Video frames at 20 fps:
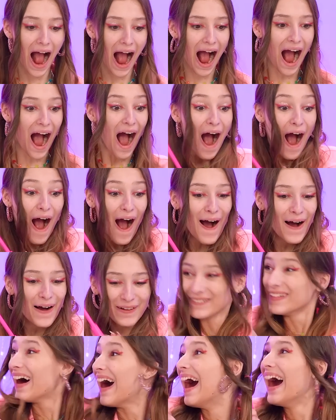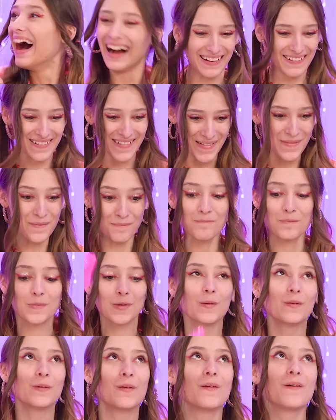A cake! So
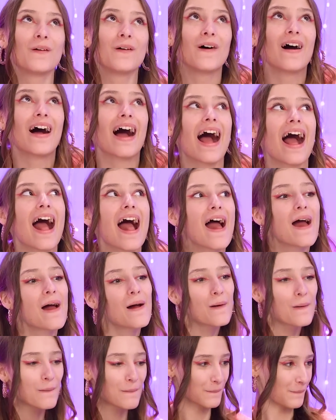exciting! Let's get